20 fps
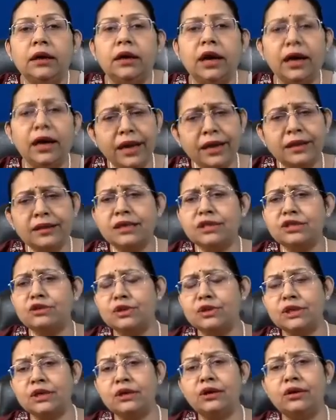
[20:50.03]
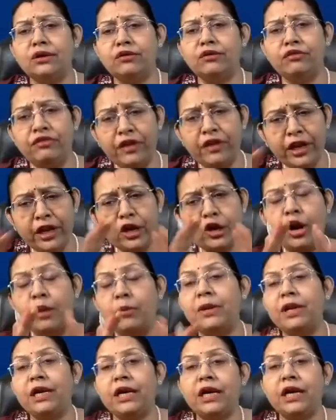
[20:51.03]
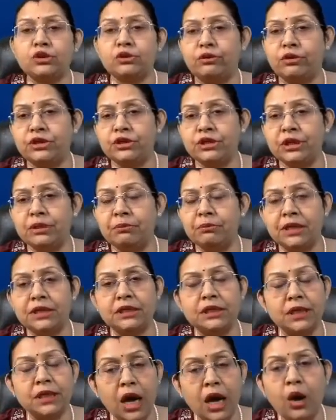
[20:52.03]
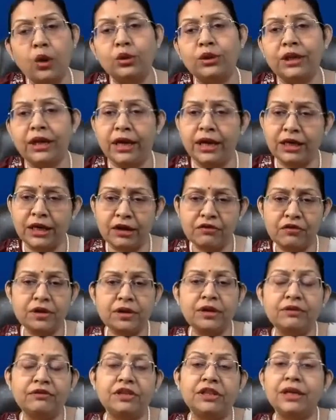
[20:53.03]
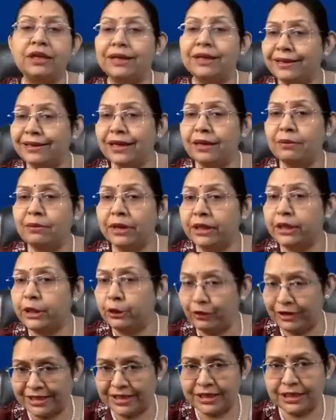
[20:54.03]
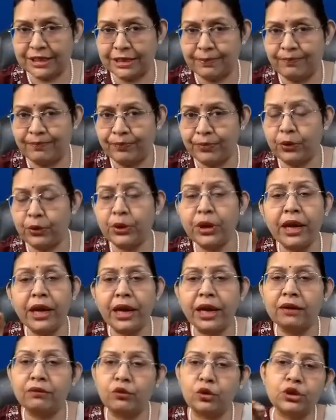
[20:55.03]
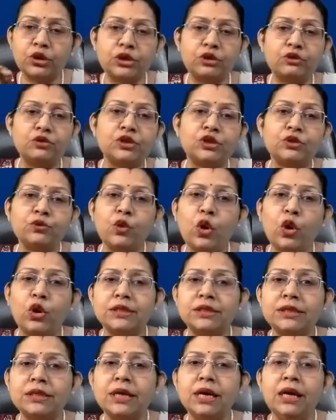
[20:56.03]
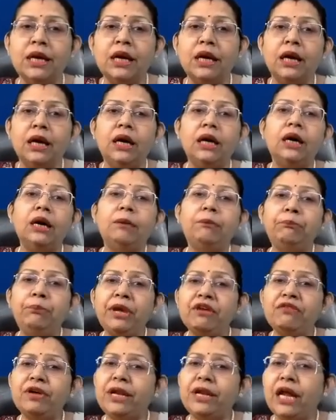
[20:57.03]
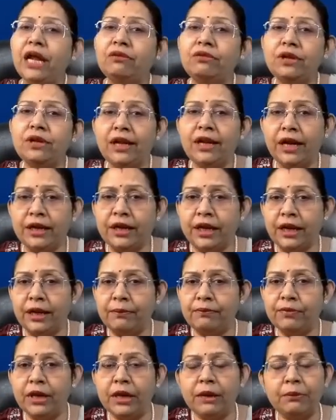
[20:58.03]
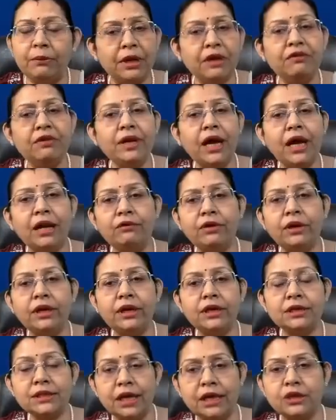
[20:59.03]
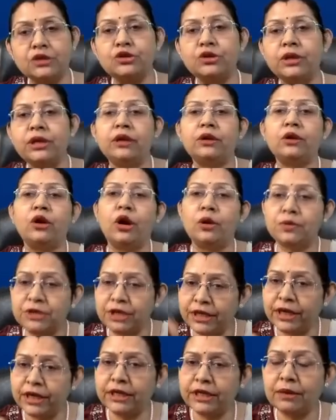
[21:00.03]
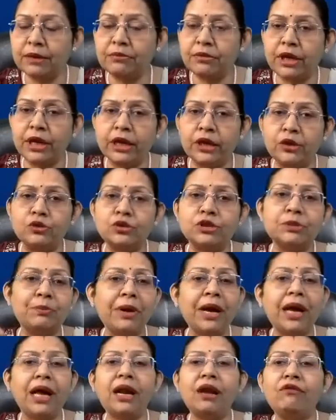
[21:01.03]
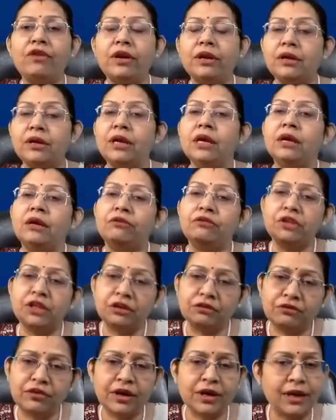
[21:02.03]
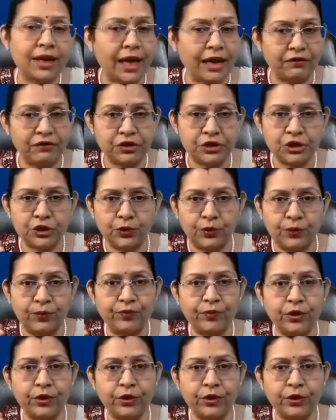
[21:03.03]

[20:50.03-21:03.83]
Again, this was a very commonly asked question, but now they had given with a little bit twist. Okay, and what the twist was, a P1L1 lady, P1L1 is actually an obstetric term they had used, paraben with a one live issue.